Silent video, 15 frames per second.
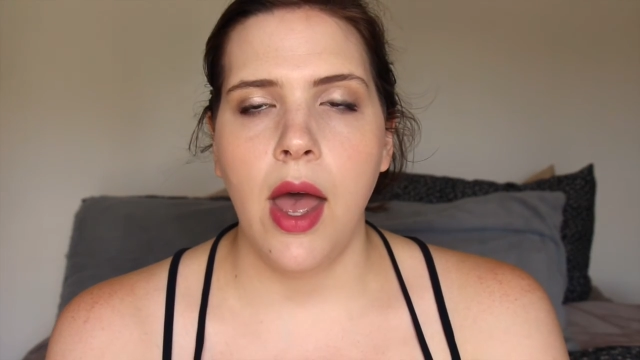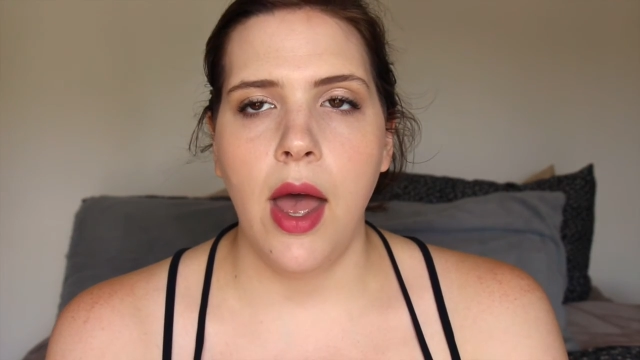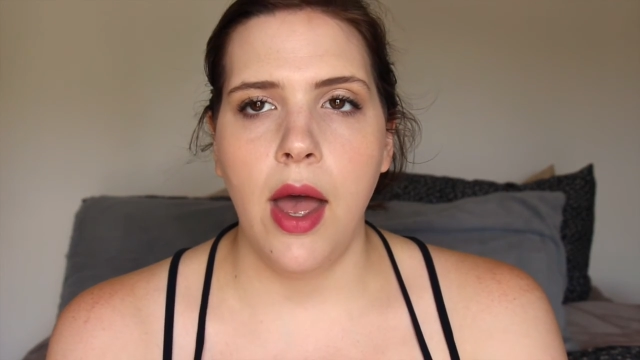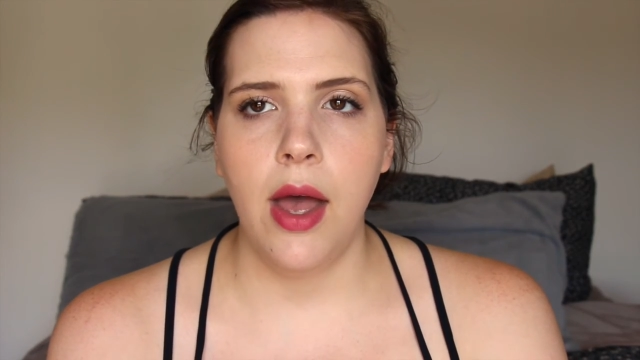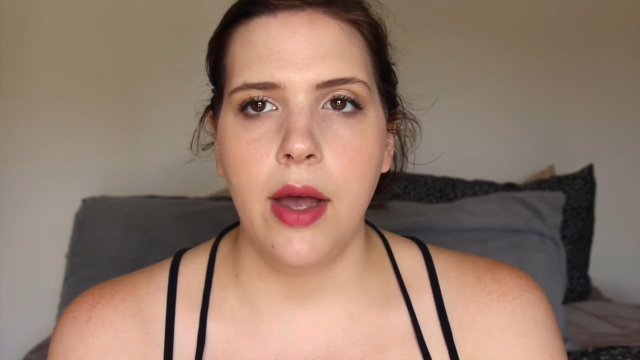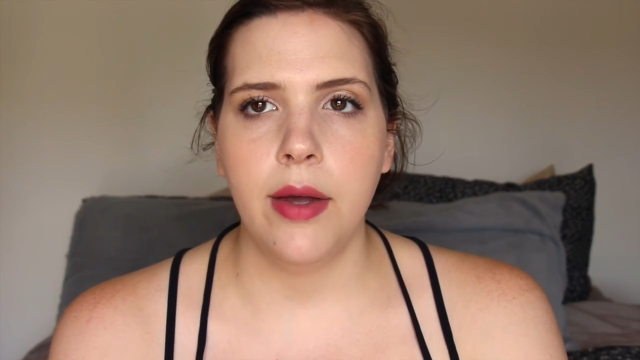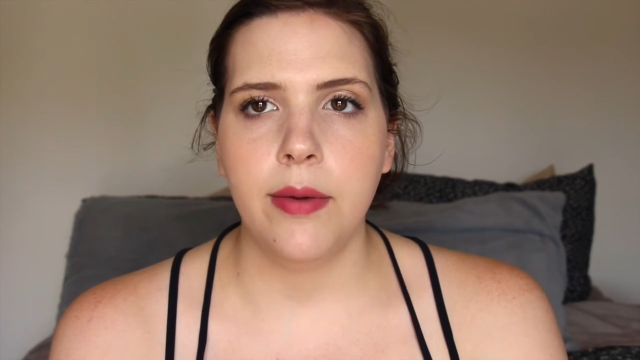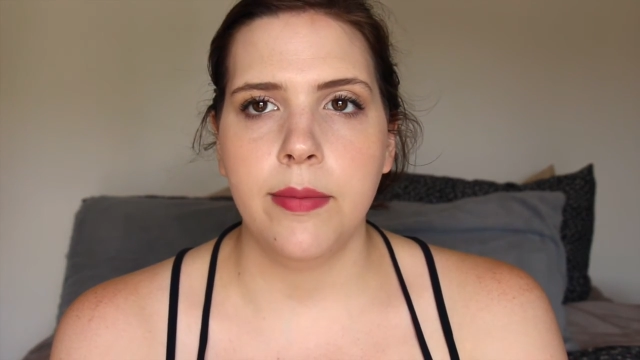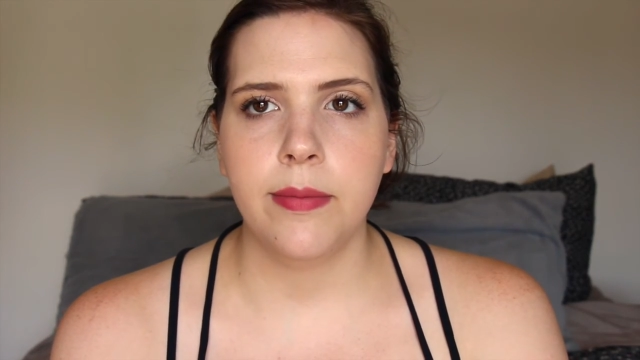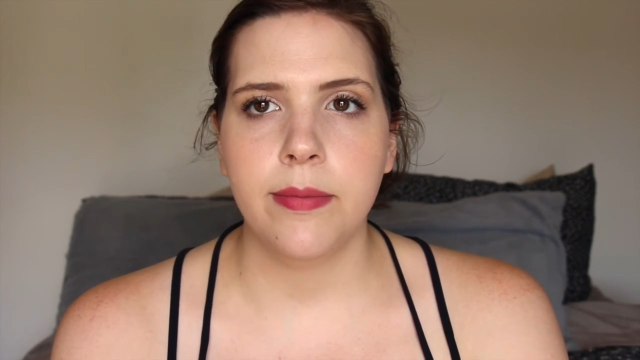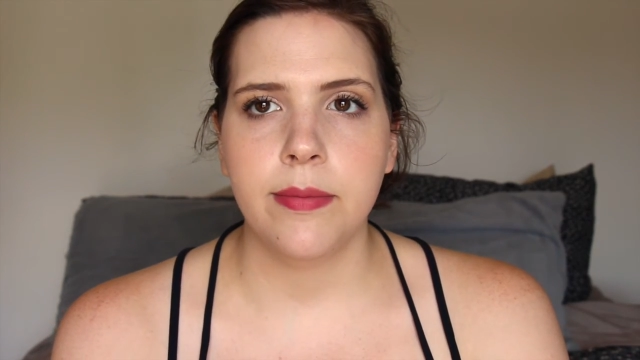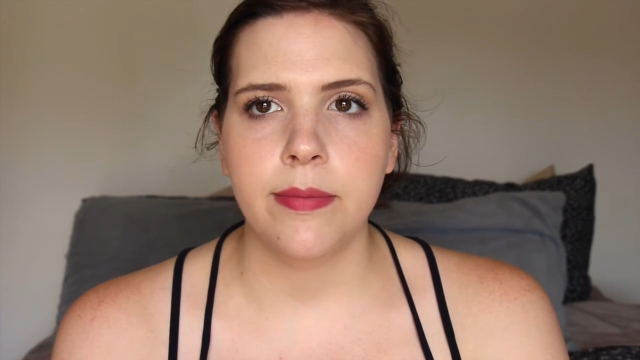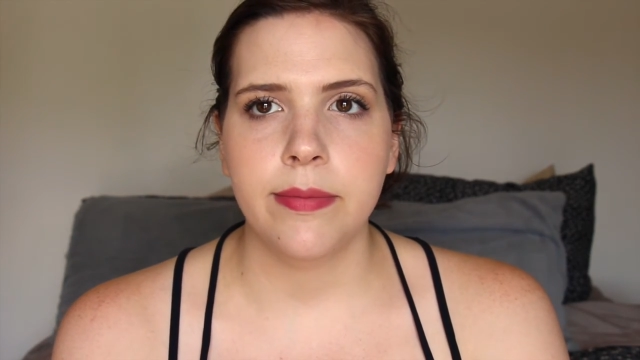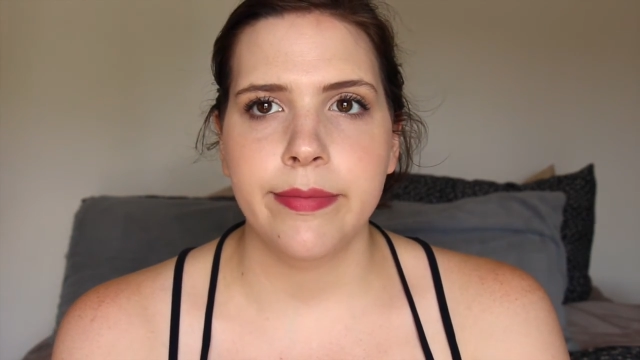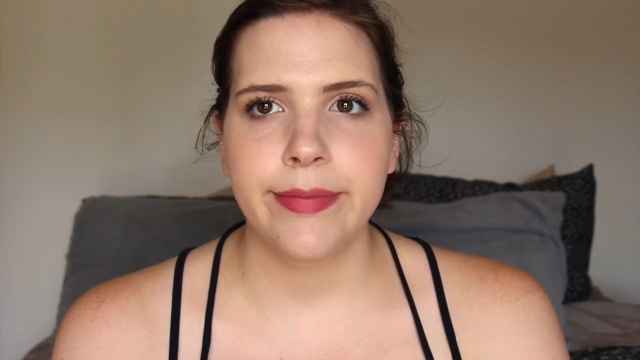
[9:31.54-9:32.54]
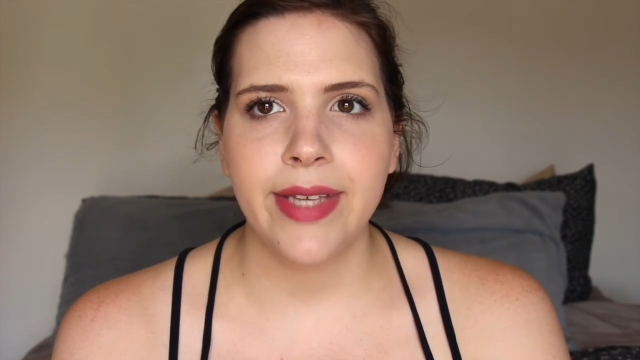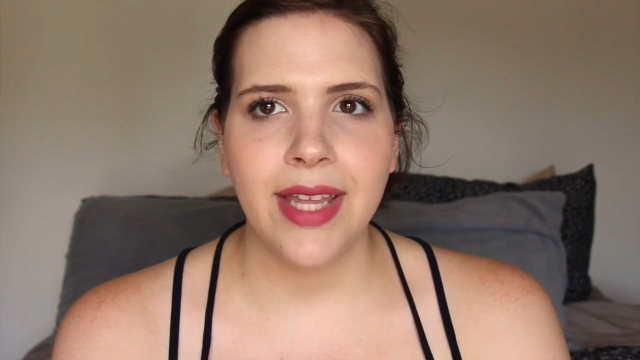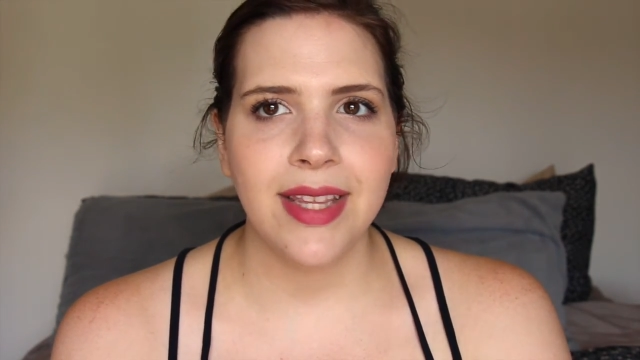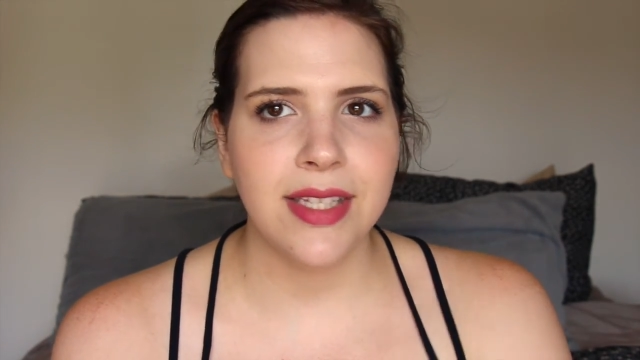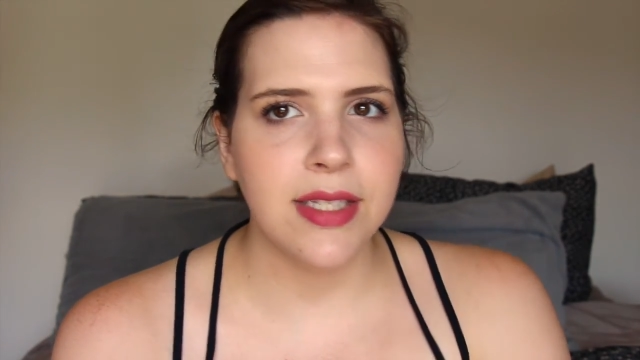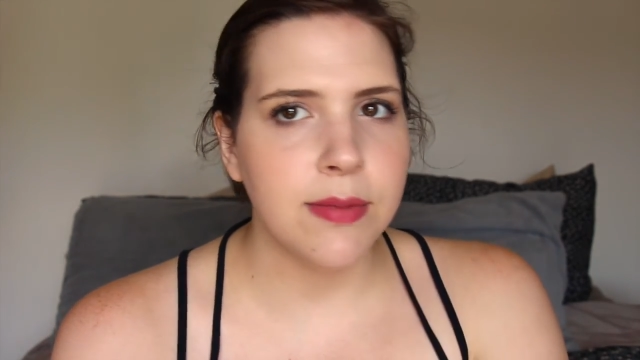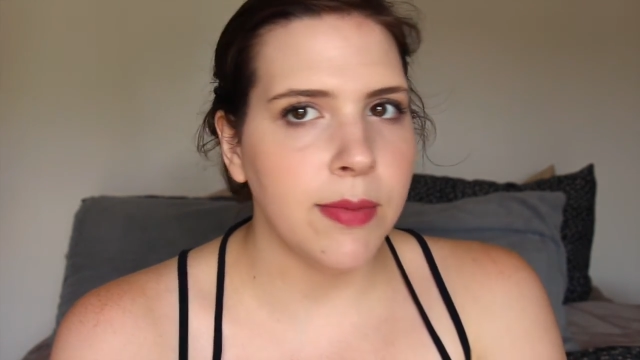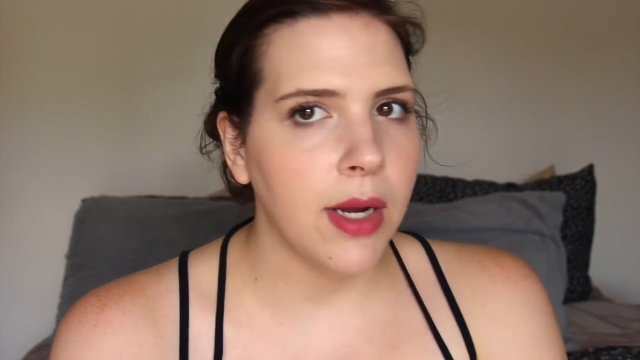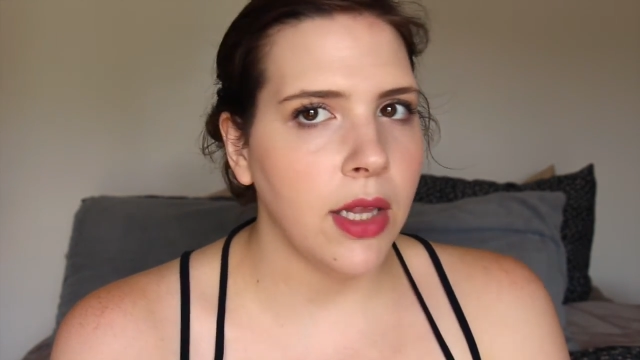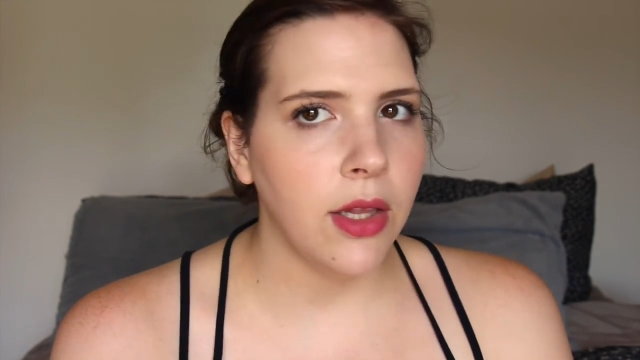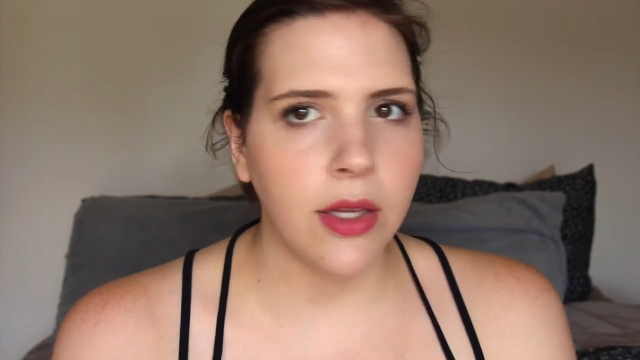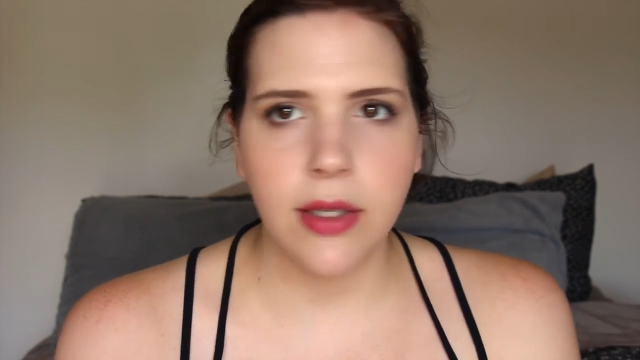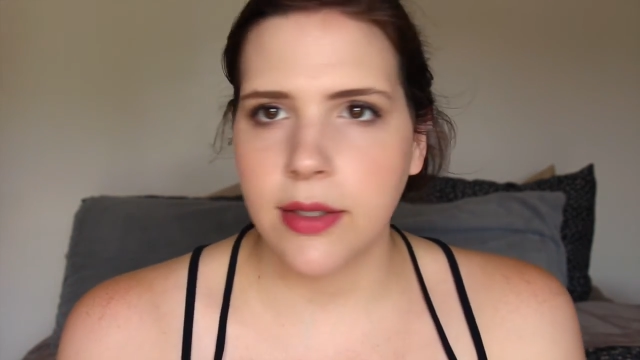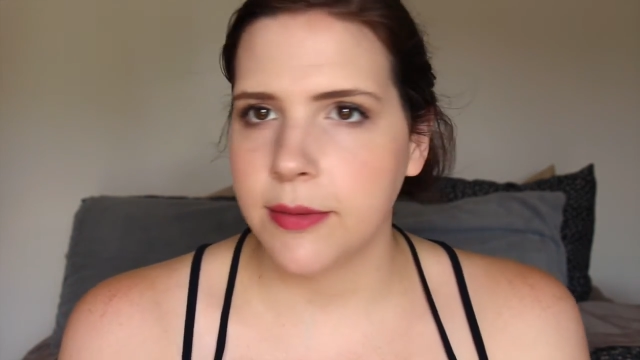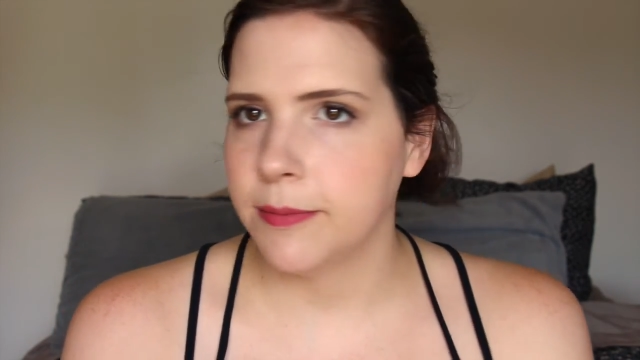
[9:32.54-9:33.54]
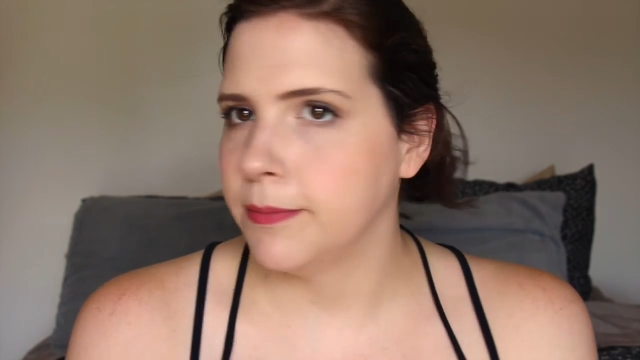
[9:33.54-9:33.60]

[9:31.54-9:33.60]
Yeah, this is my look.